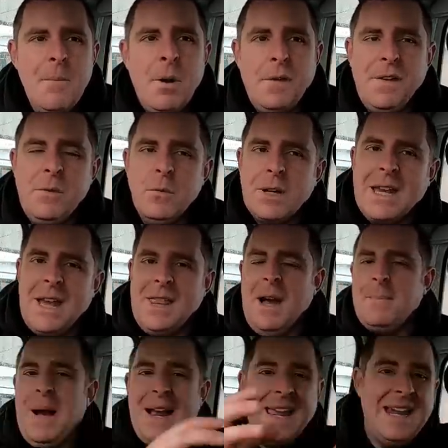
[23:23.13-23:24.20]
But I think we'll get
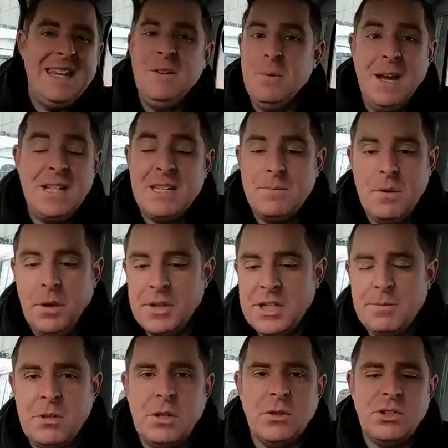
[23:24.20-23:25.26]
that back anyway, to be
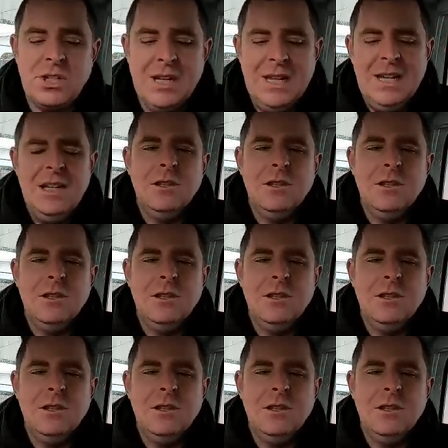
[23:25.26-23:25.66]
honest, because